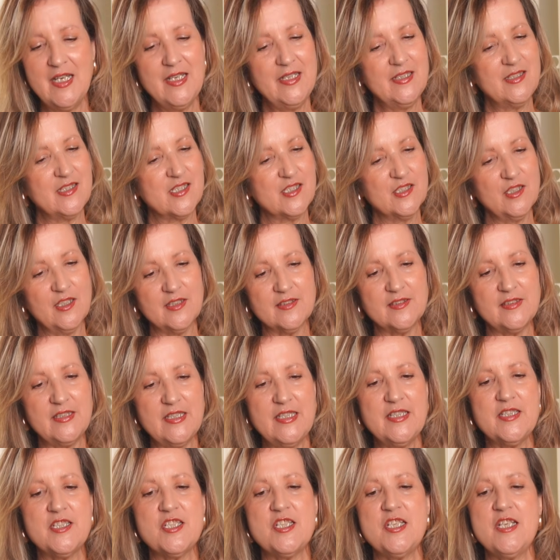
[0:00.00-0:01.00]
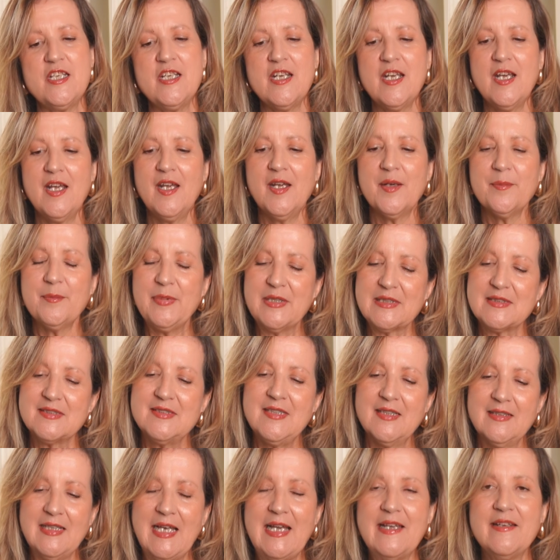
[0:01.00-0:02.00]
It's not itchy, but
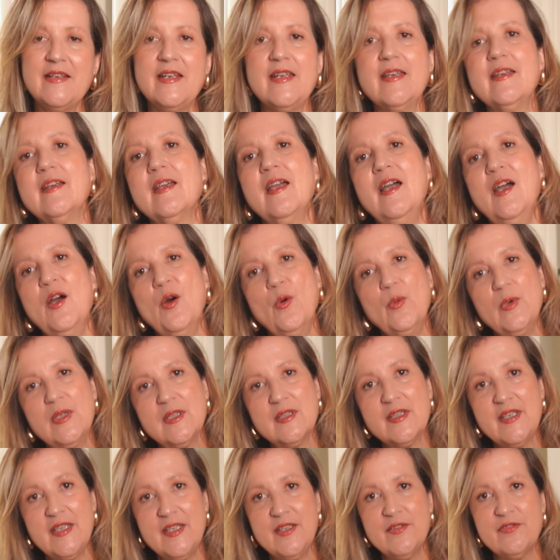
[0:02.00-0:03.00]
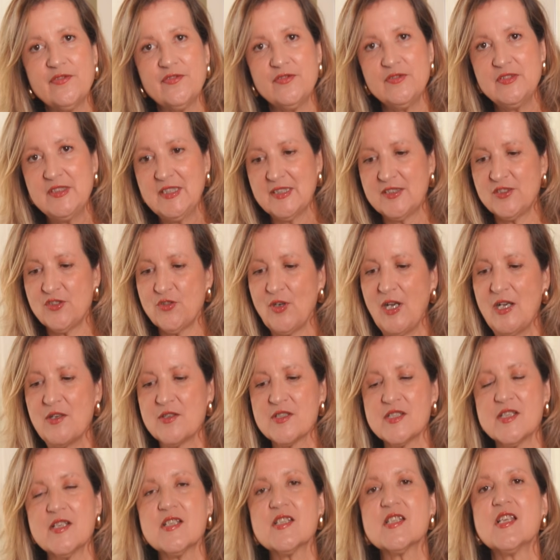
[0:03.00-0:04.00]
the lining will give the
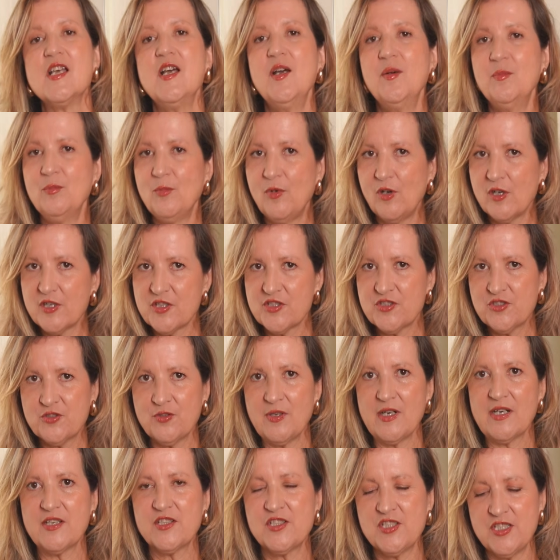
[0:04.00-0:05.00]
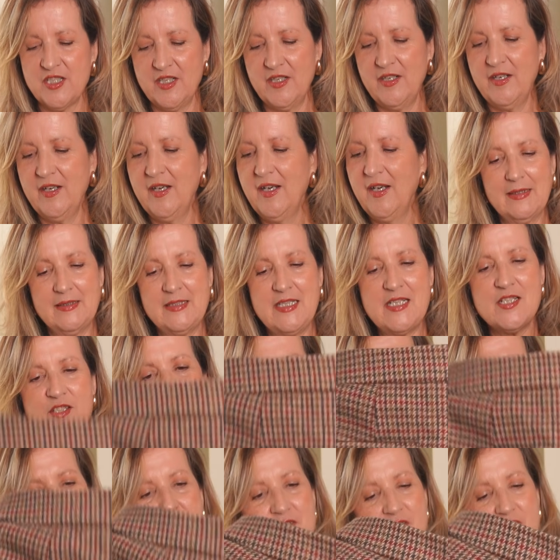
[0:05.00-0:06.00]
trousers more structure. These
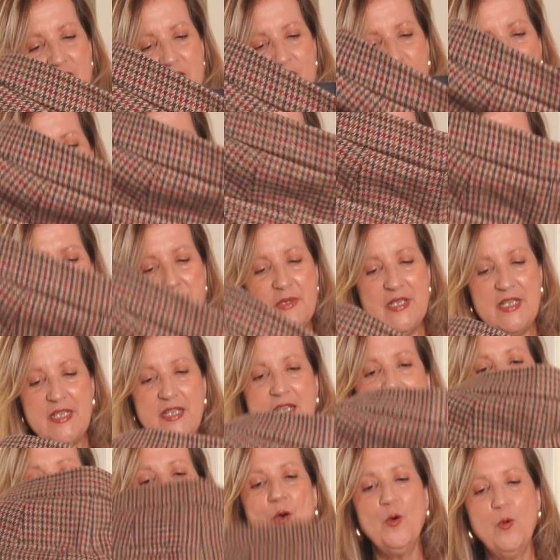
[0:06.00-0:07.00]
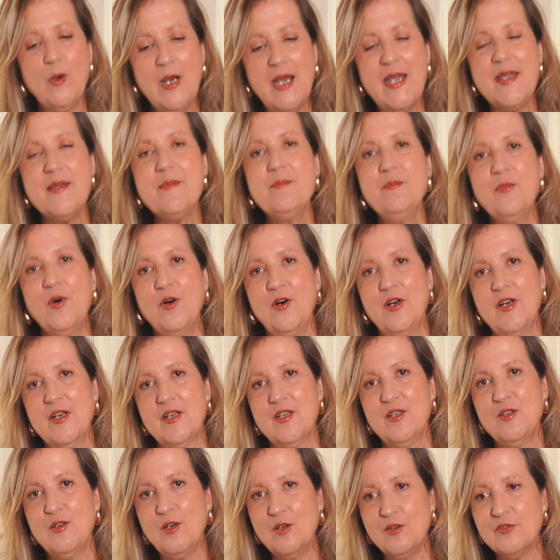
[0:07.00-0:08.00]
trousers will be way
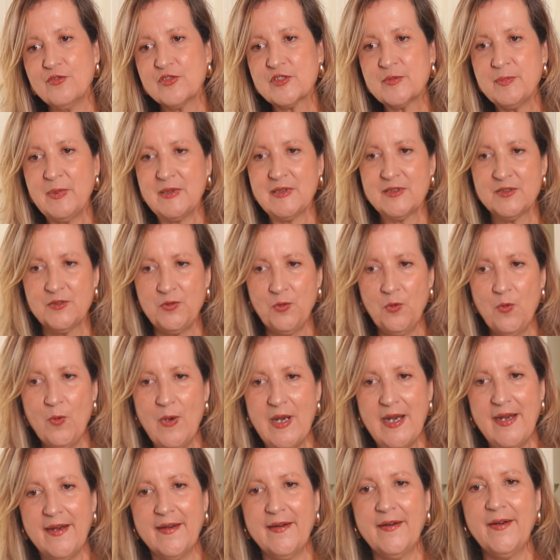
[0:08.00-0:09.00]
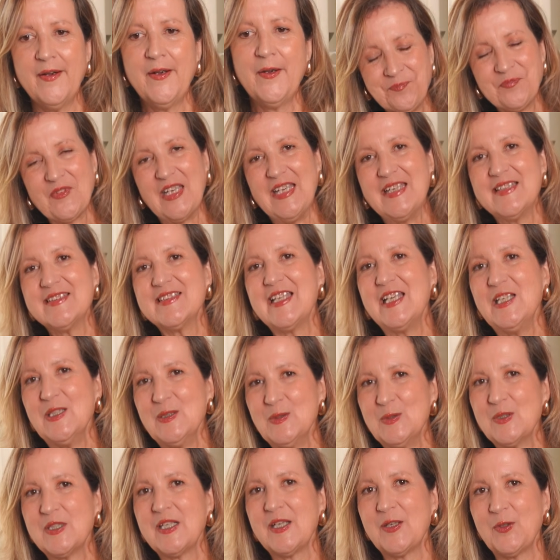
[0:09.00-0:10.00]
more comfortable to wear and they
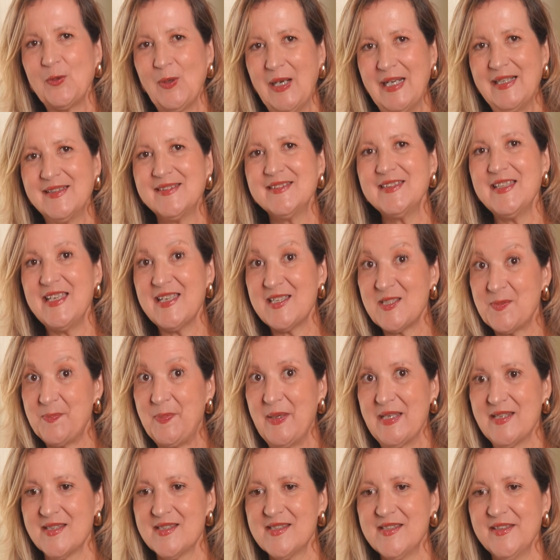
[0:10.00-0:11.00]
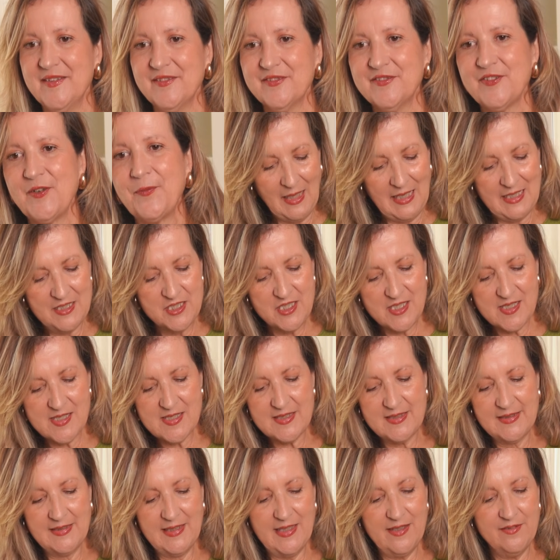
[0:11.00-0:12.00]
look quite expensive. I
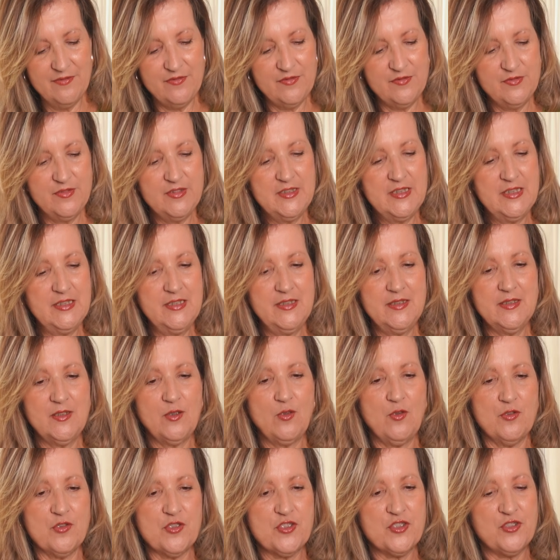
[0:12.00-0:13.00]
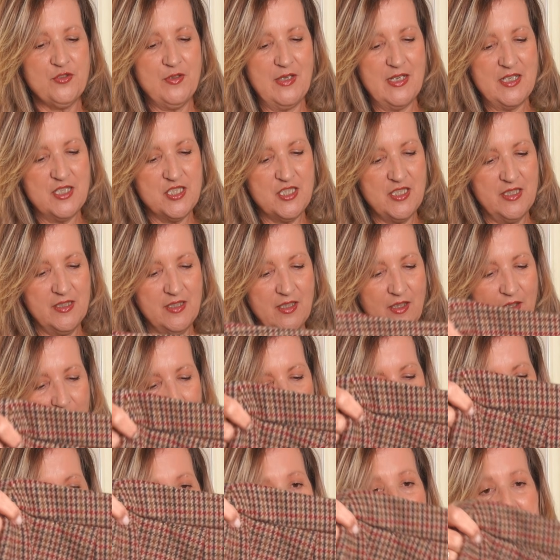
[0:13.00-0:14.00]
just love the construction
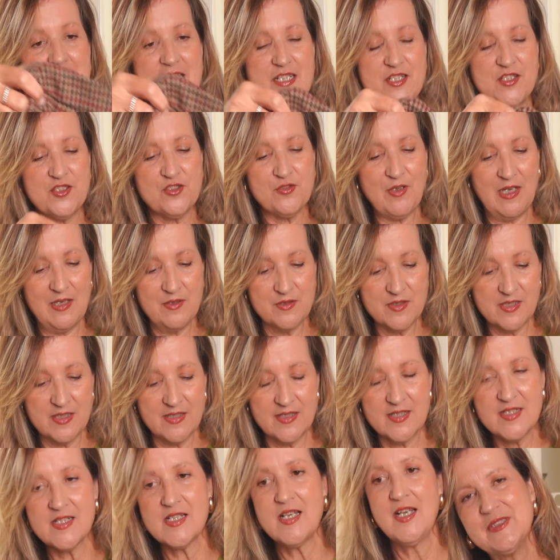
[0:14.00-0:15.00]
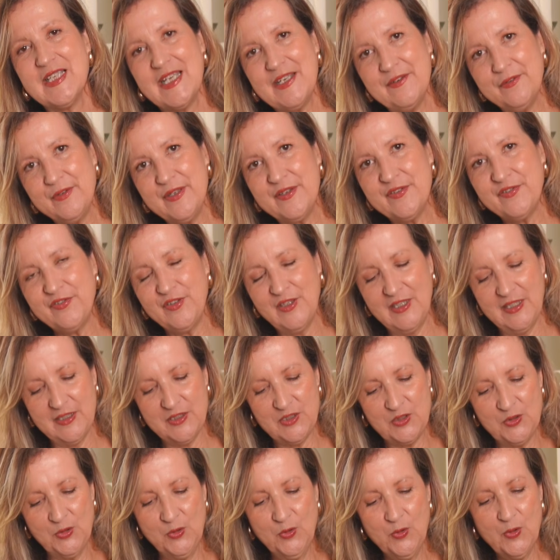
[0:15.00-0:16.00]
of these trousers. They refer
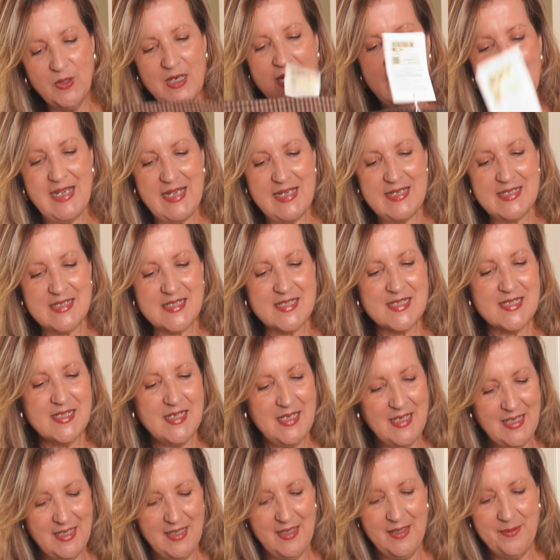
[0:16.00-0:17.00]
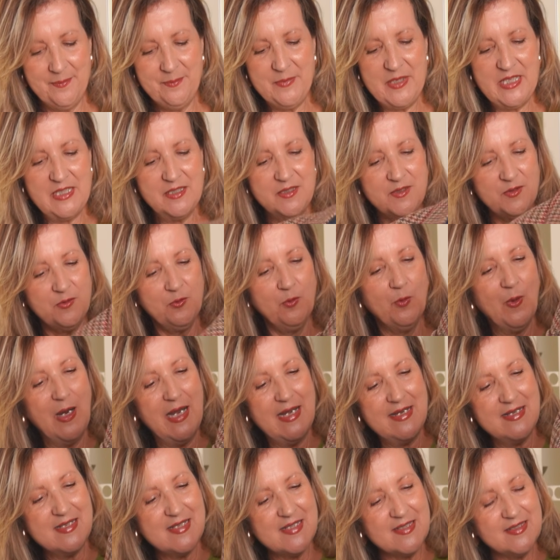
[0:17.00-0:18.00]
to as
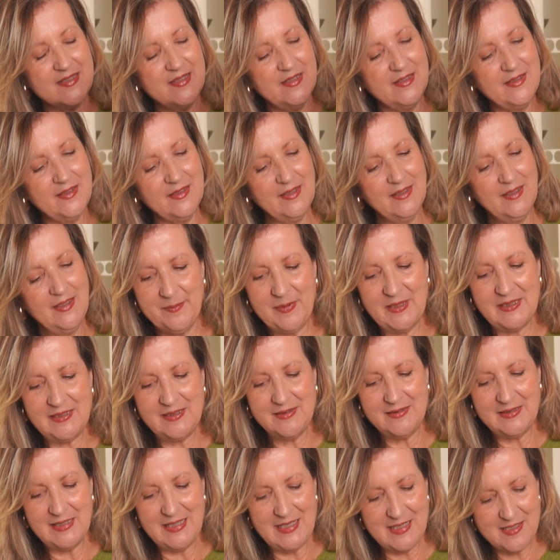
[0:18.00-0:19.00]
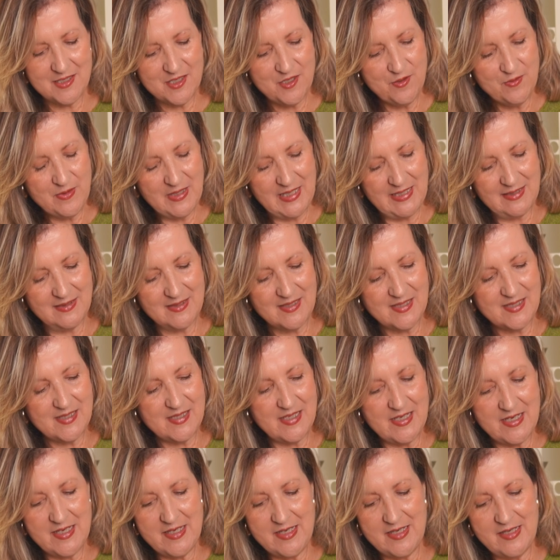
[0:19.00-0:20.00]
mid-waist, but as you can
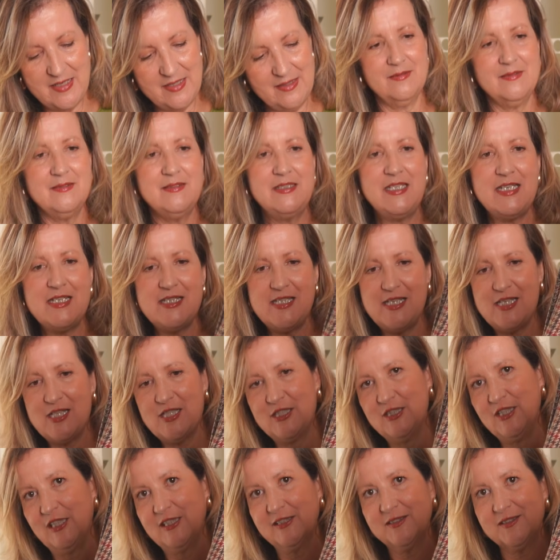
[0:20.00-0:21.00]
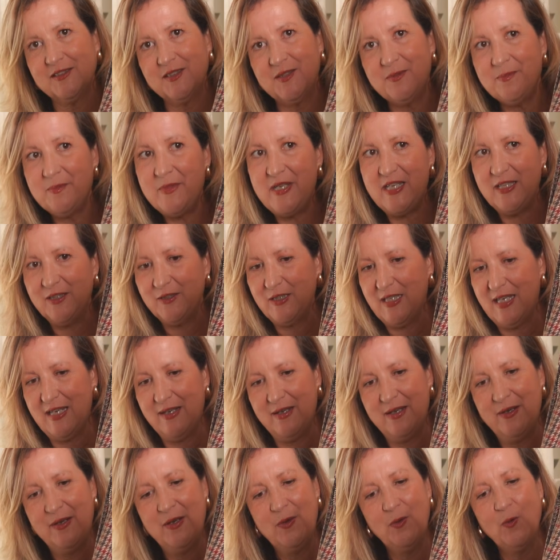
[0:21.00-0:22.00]
see, this is not
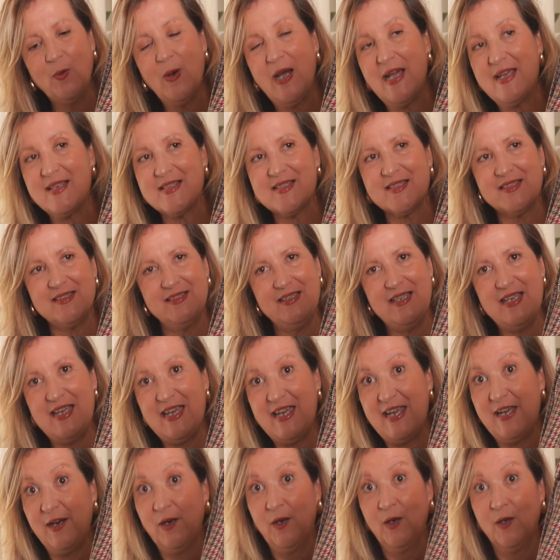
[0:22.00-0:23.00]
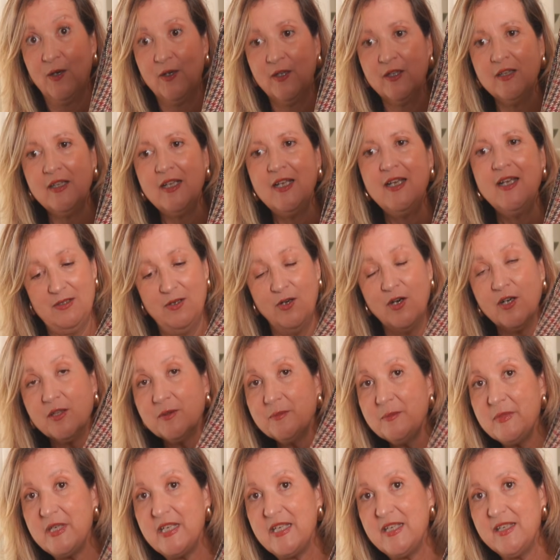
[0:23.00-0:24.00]
mid-waist at all.
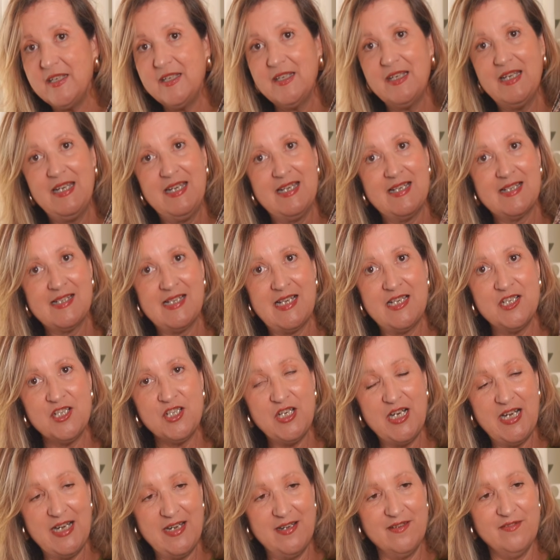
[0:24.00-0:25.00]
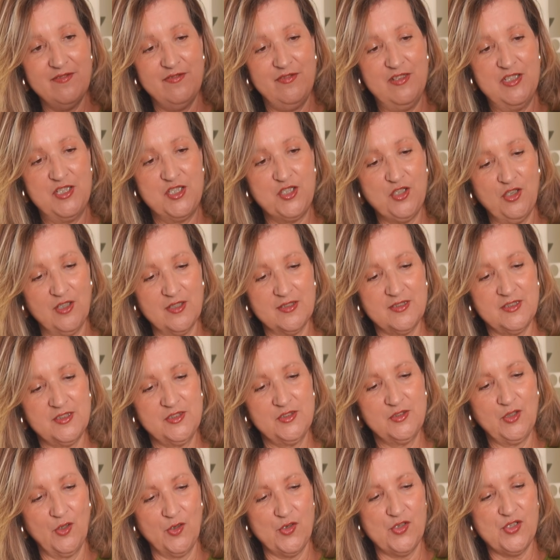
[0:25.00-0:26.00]
On me, as I have a short
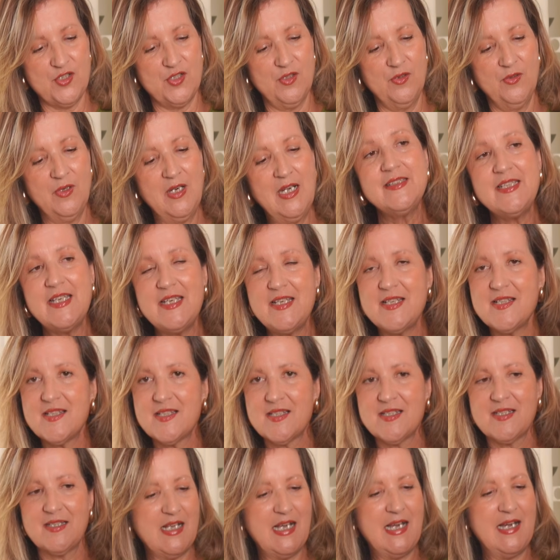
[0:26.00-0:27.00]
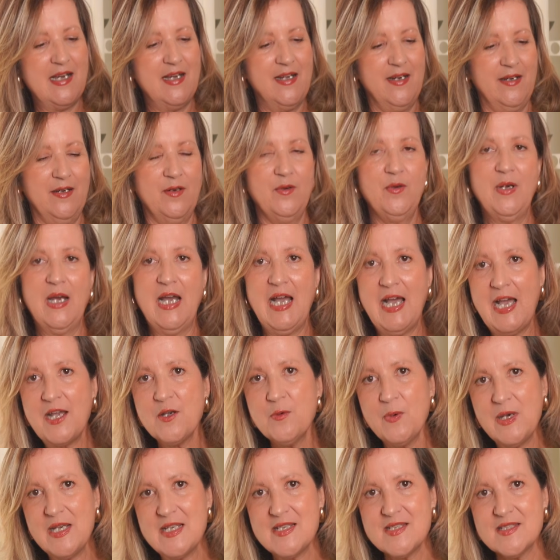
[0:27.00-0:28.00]
torso, these are
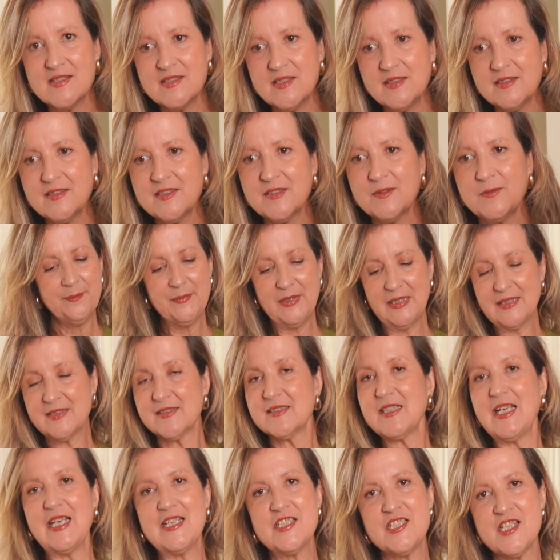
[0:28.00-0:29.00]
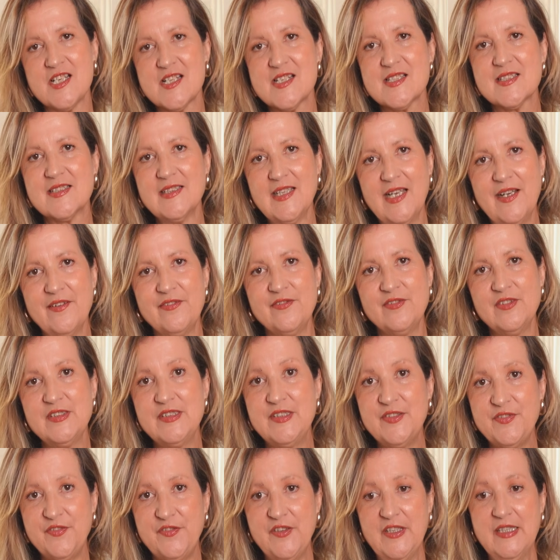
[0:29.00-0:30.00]
high-waisted, but I just love
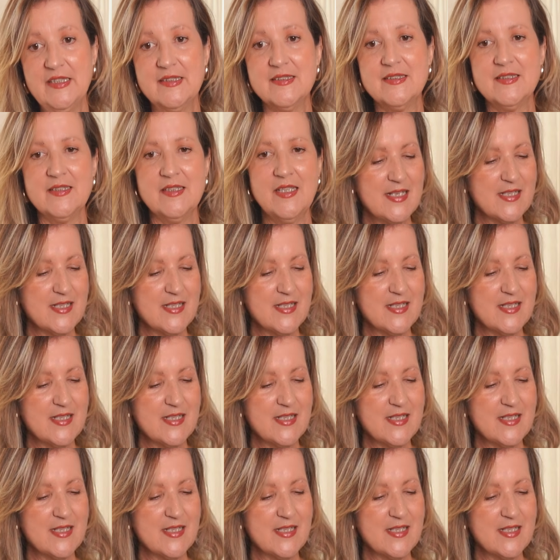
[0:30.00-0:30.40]
the fit.